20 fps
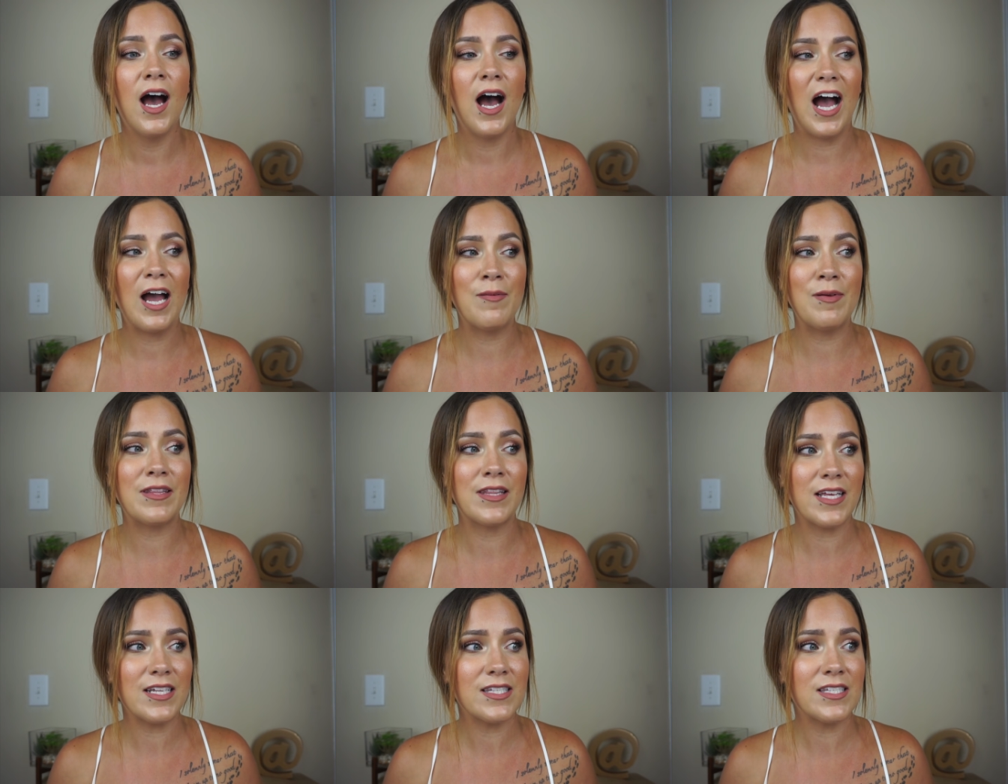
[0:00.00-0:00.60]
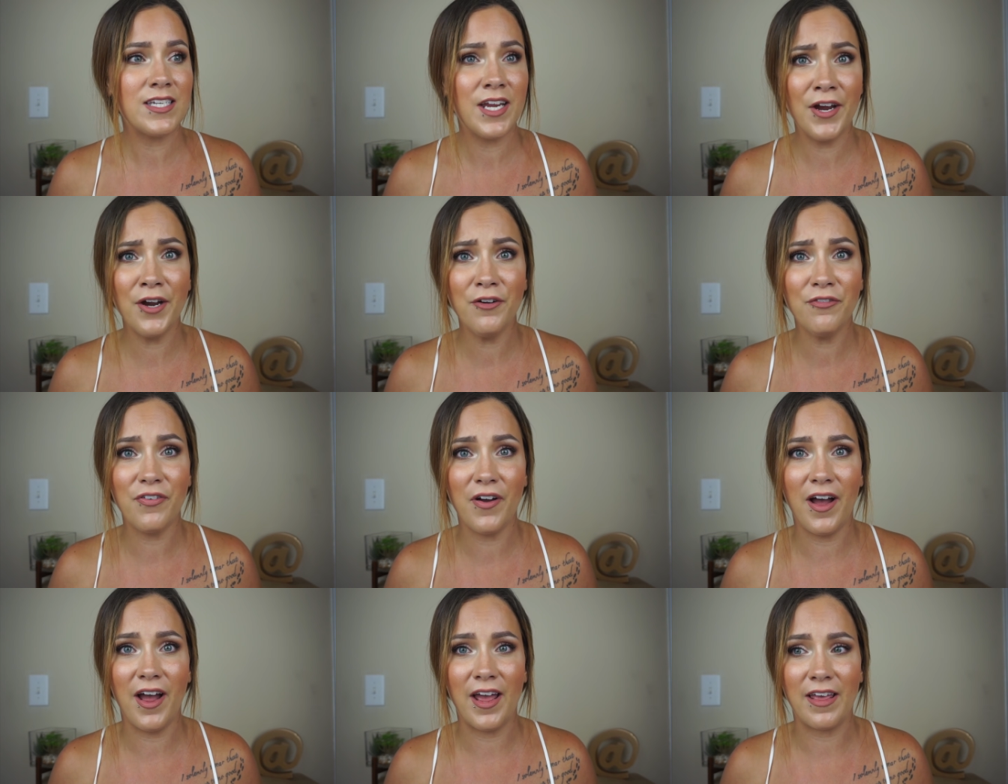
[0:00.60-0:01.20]
I mean, that's
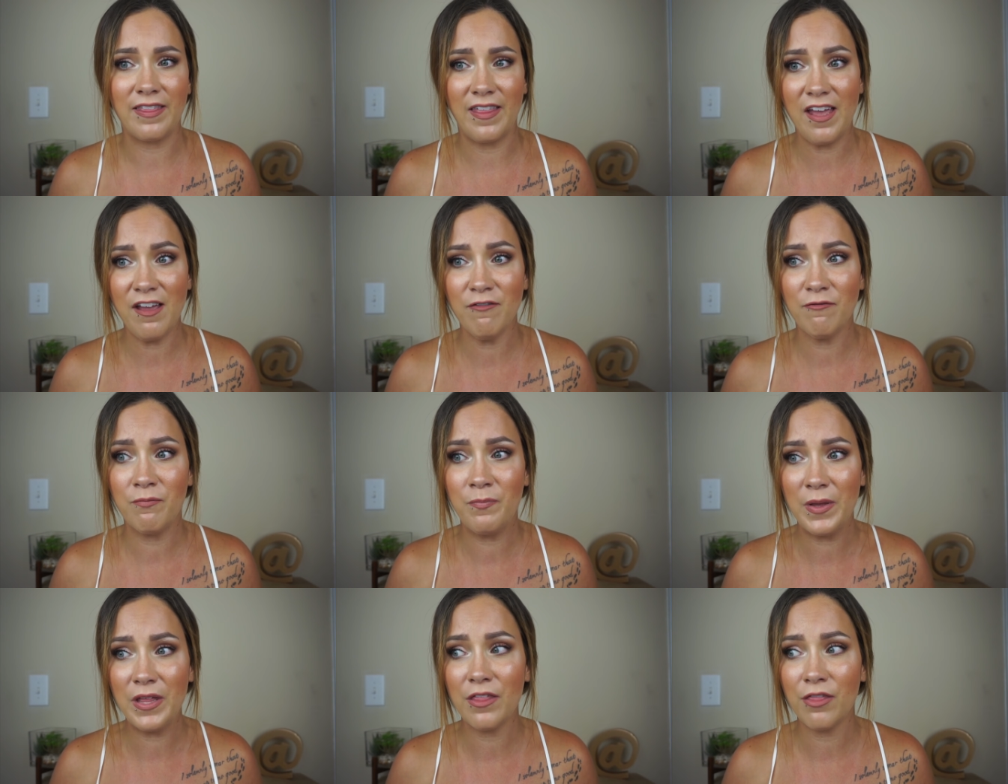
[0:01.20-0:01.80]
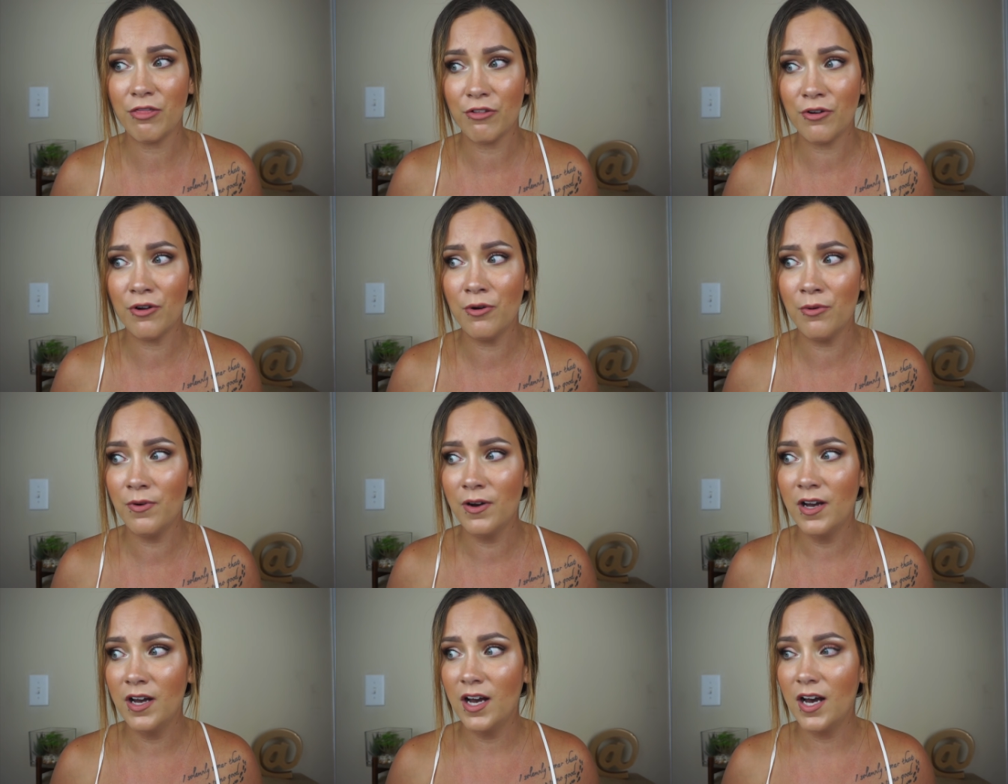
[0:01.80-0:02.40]
terrifying. They've been
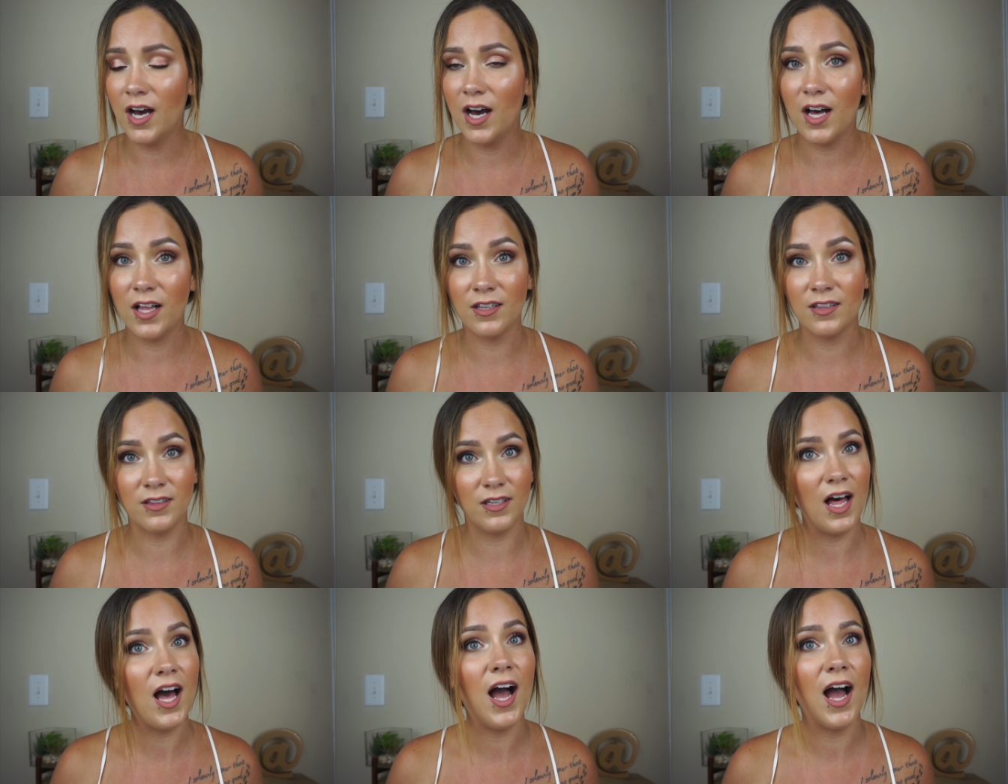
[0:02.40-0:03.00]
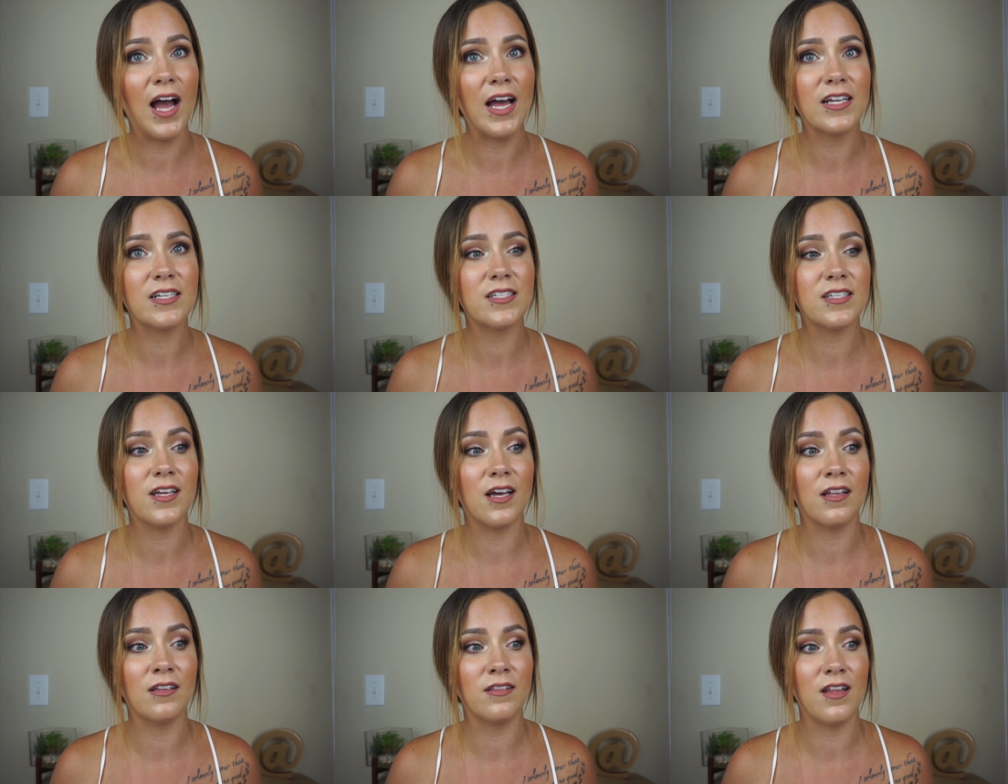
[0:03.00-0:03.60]
through a
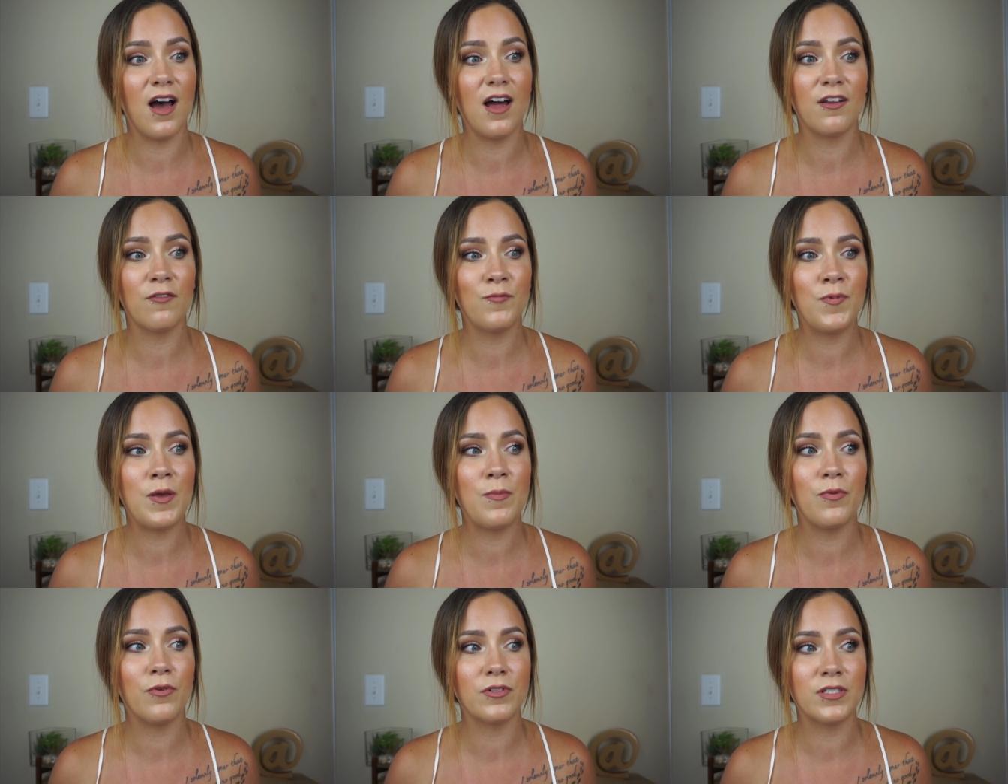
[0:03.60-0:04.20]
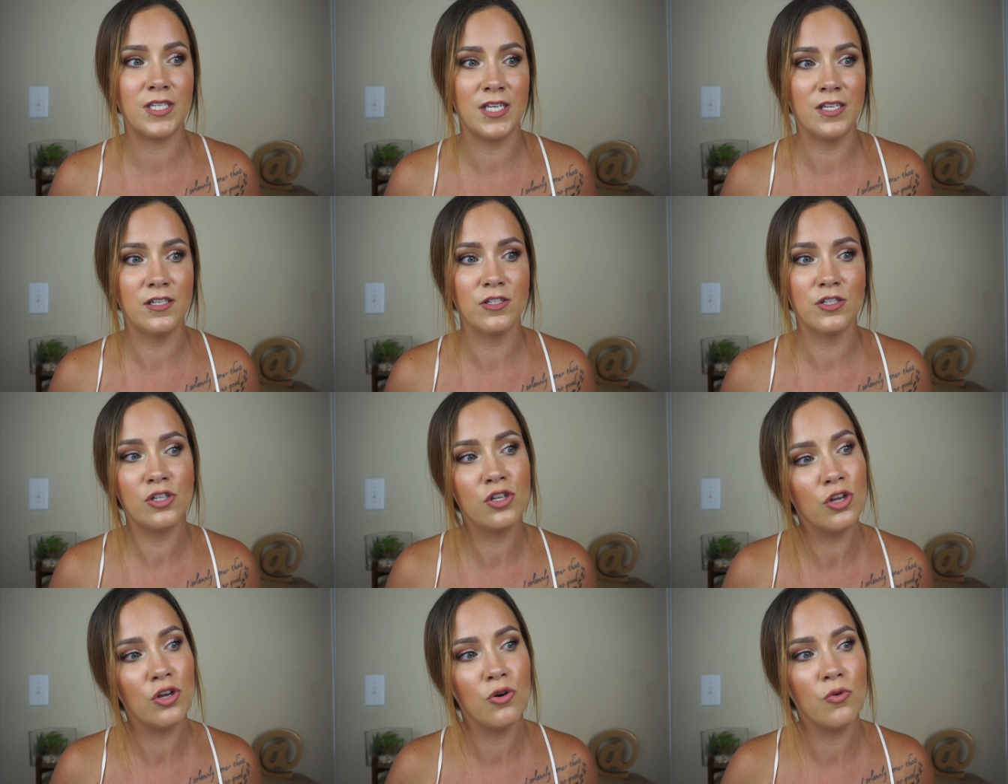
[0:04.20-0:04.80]
lot. A lot of people
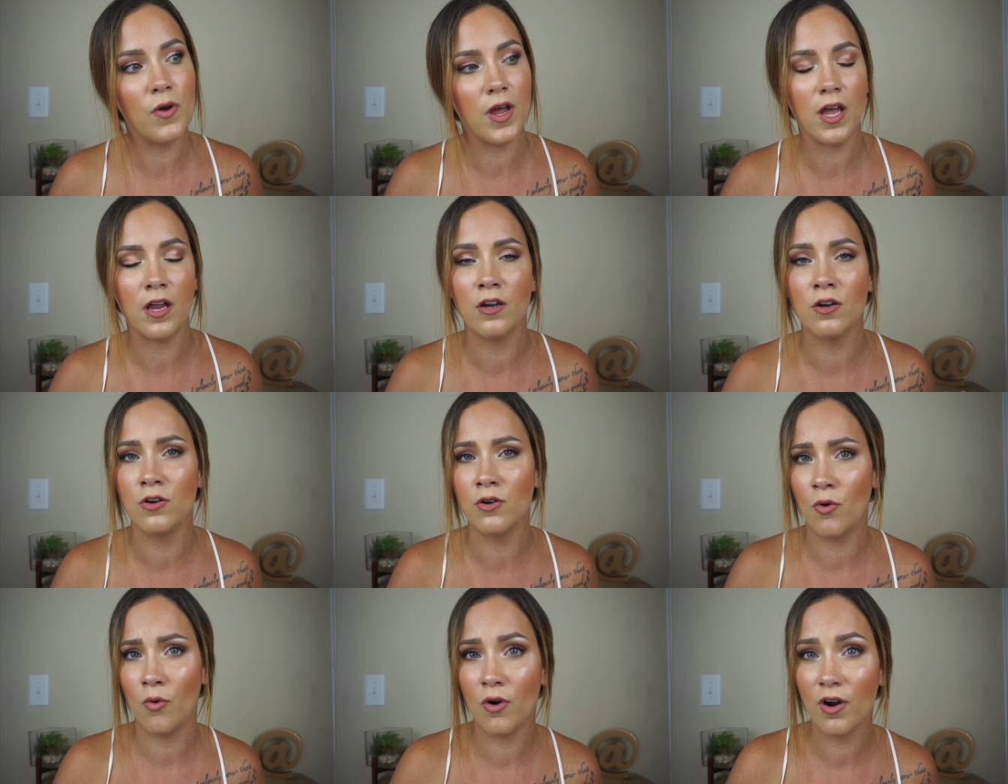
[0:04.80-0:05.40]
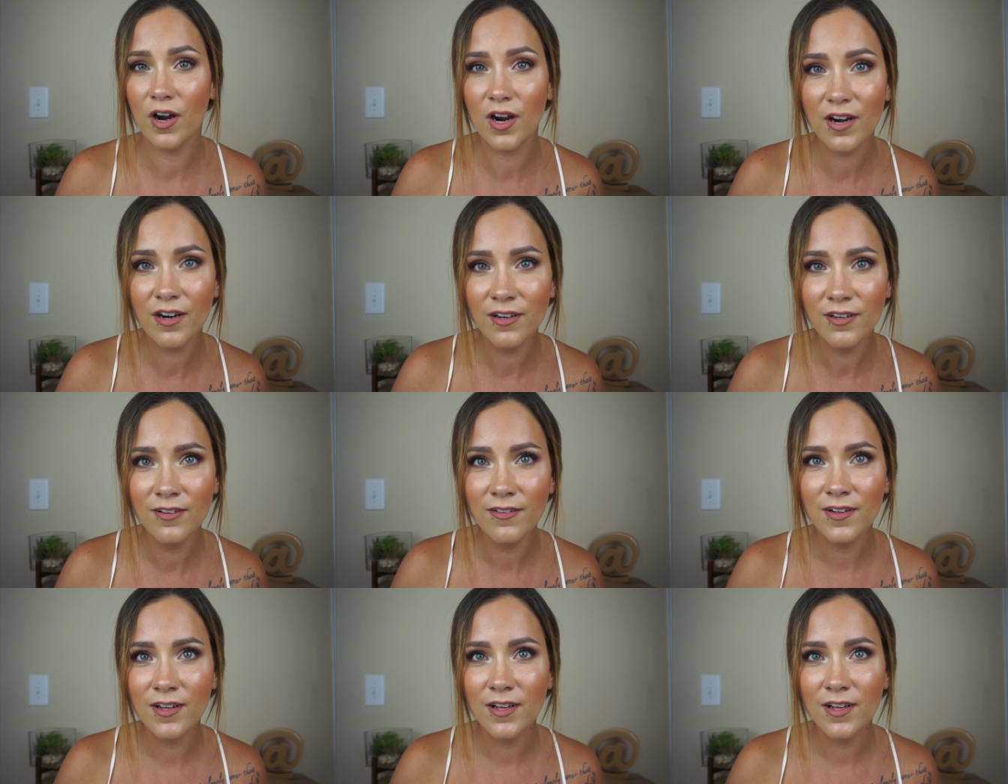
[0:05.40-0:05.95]
tend to ignore